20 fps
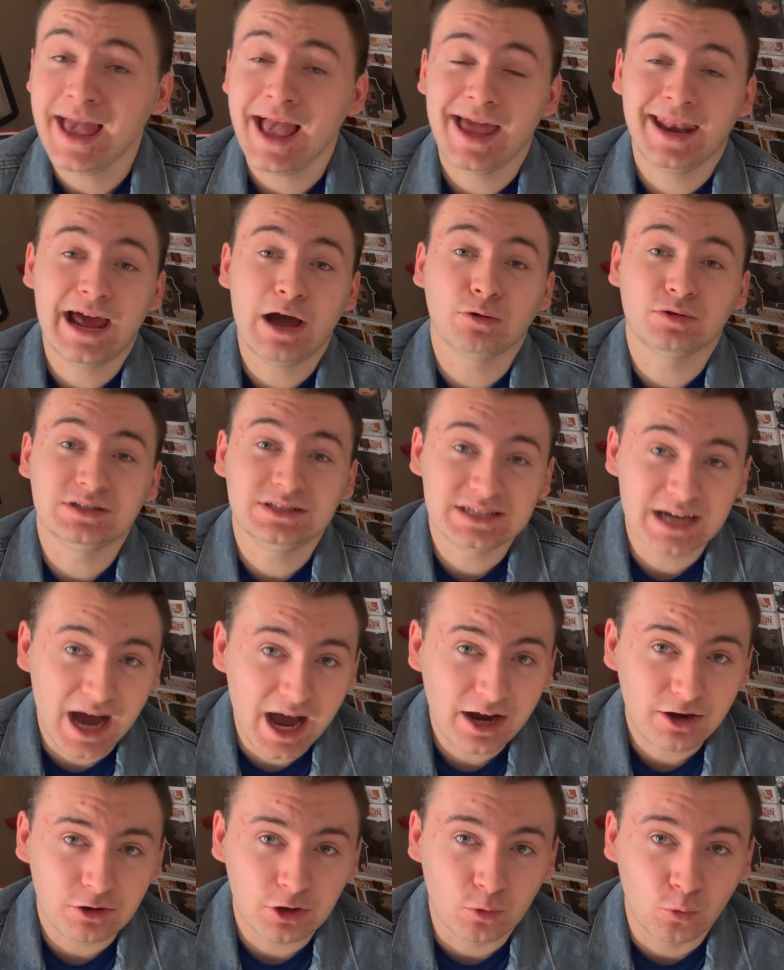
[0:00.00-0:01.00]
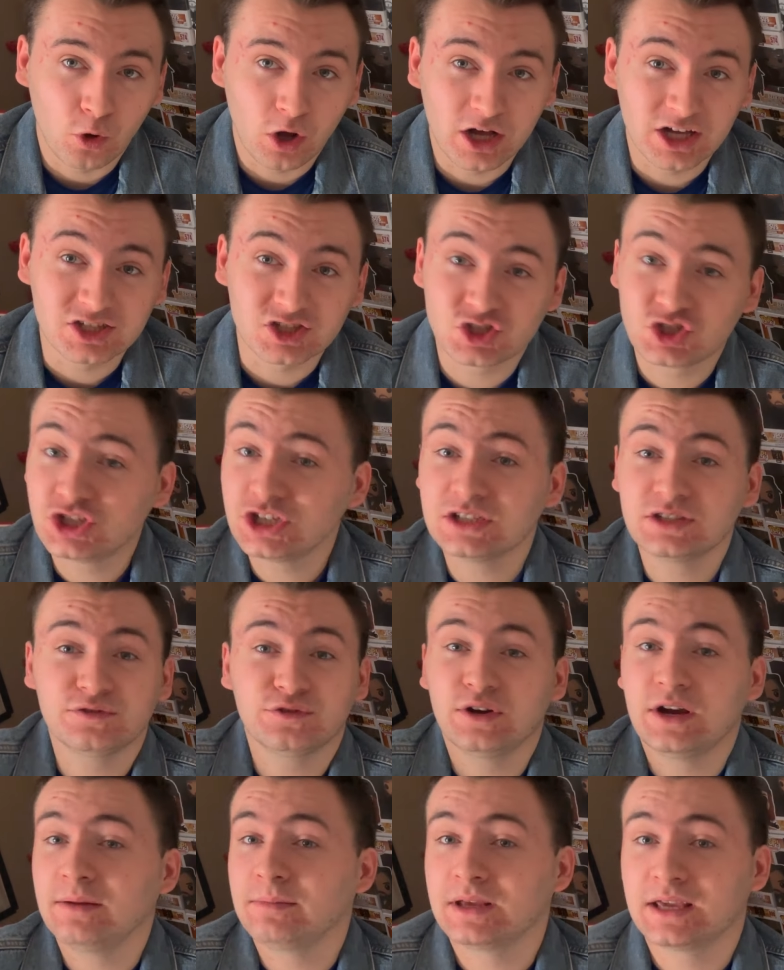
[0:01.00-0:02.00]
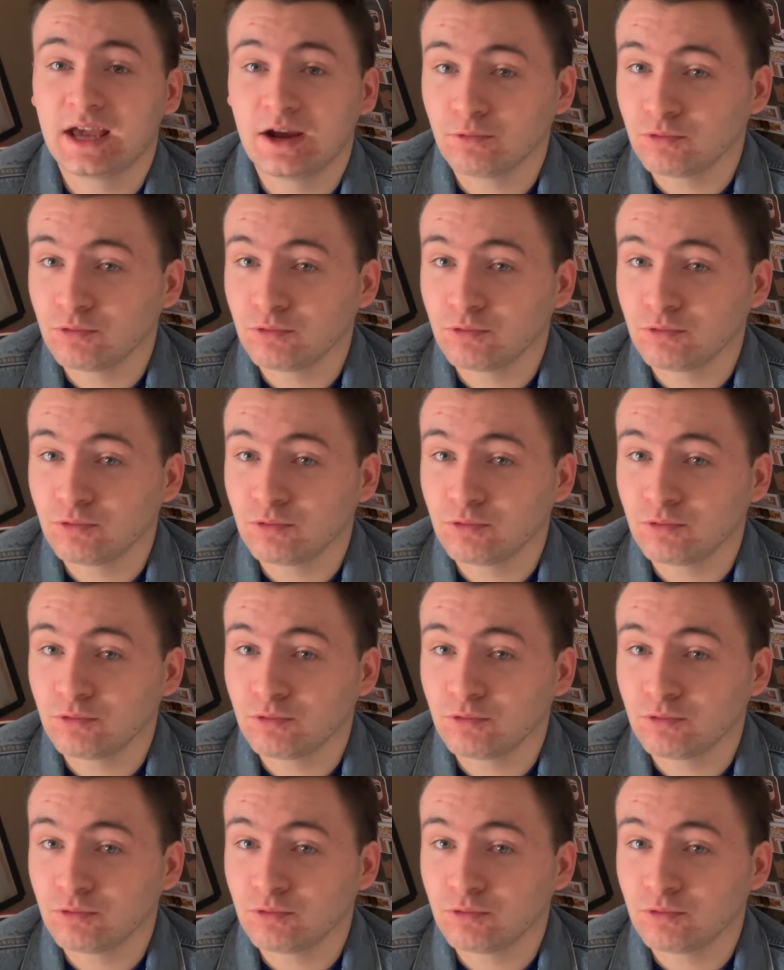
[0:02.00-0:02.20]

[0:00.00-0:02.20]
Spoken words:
and how dire it was just for him to get